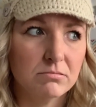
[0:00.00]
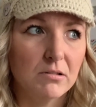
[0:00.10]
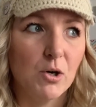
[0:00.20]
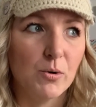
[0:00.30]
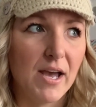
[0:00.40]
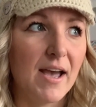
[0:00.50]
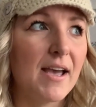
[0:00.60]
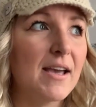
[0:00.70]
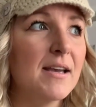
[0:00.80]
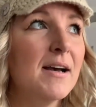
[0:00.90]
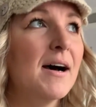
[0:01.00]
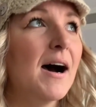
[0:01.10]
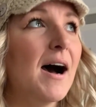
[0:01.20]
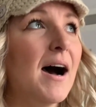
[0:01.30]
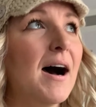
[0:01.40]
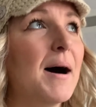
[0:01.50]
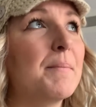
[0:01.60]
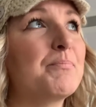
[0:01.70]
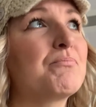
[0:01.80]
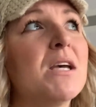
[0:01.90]
okay,
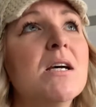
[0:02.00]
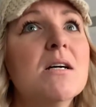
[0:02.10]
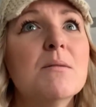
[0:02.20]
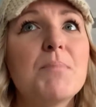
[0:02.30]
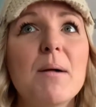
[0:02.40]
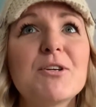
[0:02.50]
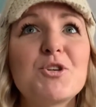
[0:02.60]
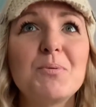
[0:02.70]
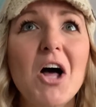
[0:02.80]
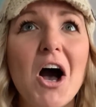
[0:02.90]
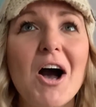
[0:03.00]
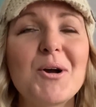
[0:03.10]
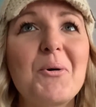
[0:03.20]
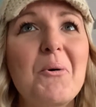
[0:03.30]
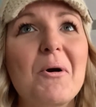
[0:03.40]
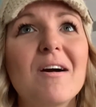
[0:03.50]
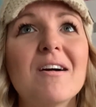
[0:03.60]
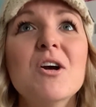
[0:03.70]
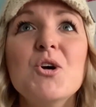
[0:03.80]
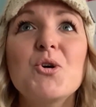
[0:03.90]
um, publish a blog
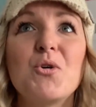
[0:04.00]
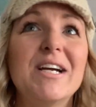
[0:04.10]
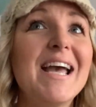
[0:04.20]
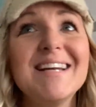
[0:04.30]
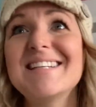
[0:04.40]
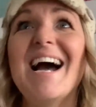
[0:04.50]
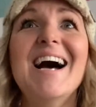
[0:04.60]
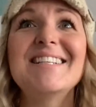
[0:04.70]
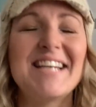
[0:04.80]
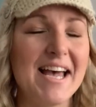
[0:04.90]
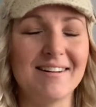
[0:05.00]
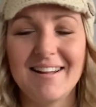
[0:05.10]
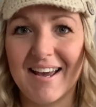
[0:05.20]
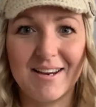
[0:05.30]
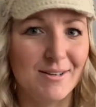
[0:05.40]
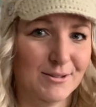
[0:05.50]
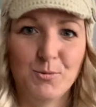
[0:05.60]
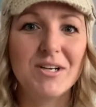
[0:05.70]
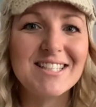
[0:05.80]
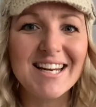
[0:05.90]
or create content. Like,
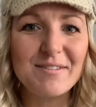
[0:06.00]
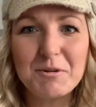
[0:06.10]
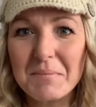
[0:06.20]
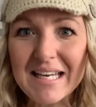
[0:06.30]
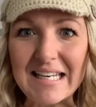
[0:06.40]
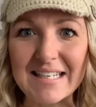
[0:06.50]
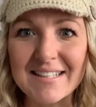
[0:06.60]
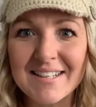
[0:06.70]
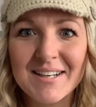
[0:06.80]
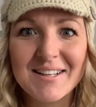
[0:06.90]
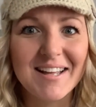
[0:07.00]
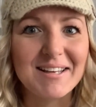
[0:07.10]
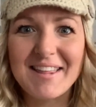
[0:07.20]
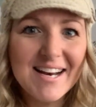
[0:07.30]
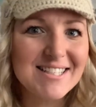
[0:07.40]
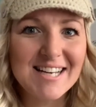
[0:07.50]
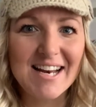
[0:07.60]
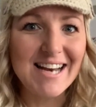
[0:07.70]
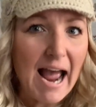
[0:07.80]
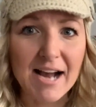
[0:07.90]
what does that even mean? Like, that is not
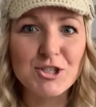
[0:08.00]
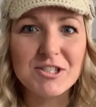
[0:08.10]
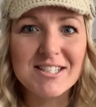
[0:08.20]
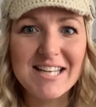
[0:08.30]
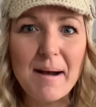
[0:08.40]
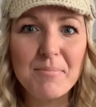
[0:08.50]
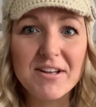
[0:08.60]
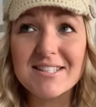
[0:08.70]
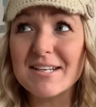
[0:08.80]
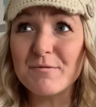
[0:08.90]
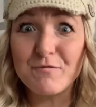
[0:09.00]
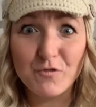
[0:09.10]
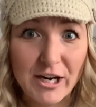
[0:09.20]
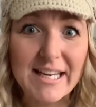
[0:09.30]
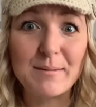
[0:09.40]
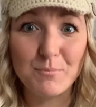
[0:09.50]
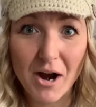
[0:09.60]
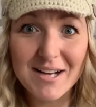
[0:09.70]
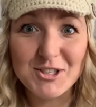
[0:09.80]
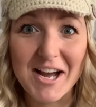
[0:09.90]
an action step. That's like a freaking
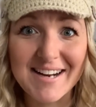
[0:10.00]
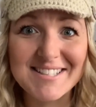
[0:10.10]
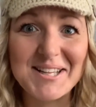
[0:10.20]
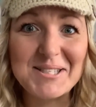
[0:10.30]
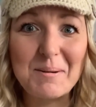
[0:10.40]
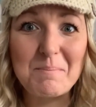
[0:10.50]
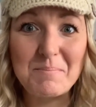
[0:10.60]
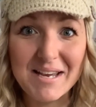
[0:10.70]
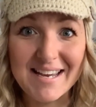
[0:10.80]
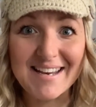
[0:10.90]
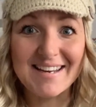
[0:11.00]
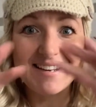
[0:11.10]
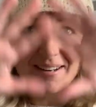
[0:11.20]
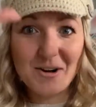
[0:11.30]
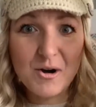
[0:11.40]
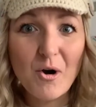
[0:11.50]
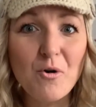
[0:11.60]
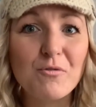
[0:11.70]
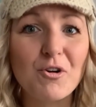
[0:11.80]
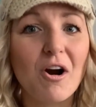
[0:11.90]
project. That's a big
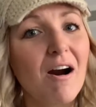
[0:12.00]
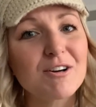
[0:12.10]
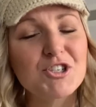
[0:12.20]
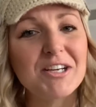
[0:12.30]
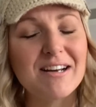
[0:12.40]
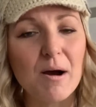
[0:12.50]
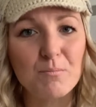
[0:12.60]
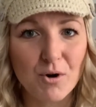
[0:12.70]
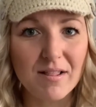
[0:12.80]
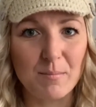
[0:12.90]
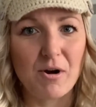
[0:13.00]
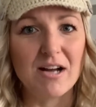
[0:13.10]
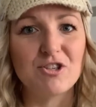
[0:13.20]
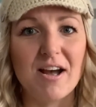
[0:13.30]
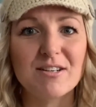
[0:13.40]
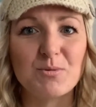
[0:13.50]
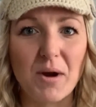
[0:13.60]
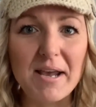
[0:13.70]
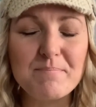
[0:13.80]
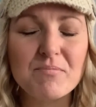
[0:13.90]
overarching umbrella project,
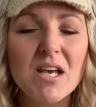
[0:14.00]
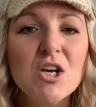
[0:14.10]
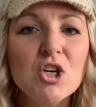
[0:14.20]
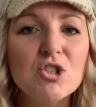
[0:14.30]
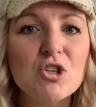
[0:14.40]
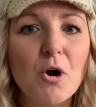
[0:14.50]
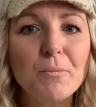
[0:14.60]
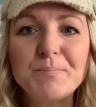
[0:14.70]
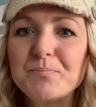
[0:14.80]
right? So